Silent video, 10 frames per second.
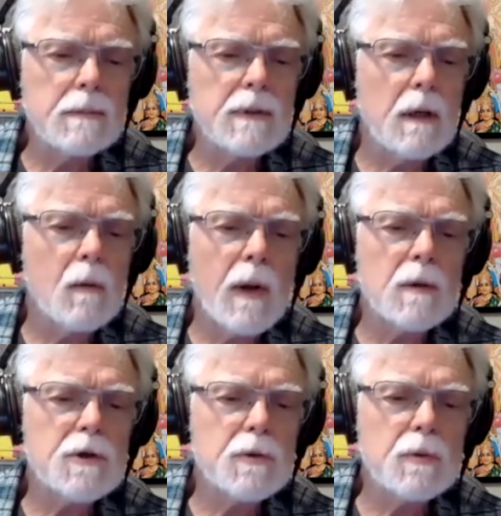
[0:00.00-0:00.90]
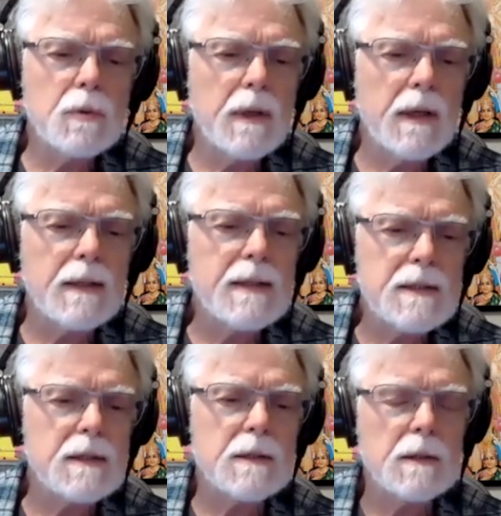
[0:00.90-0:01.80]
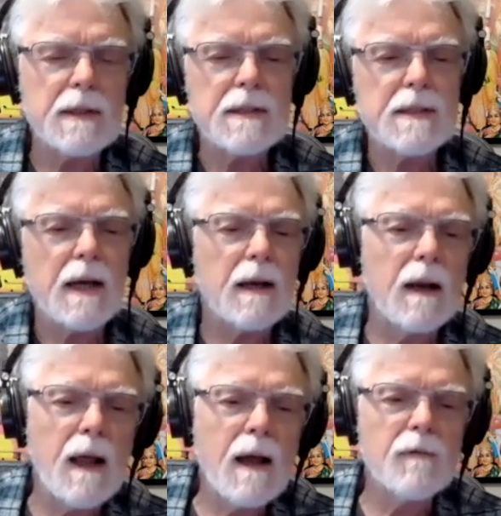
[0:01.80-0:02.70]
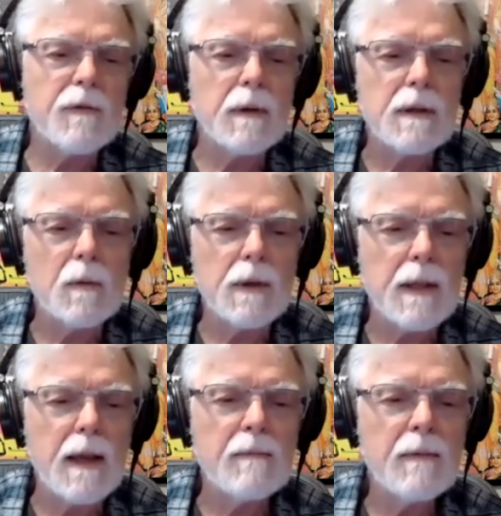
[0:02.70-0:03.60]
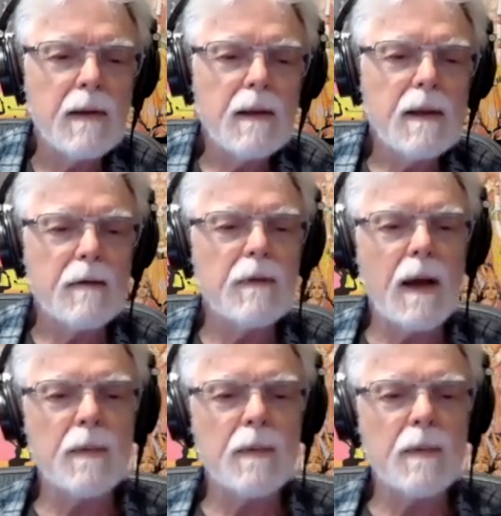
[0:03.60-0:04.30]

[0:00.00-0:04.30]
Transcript: you know, why don't you at least just look at Second Life and look at what they have done?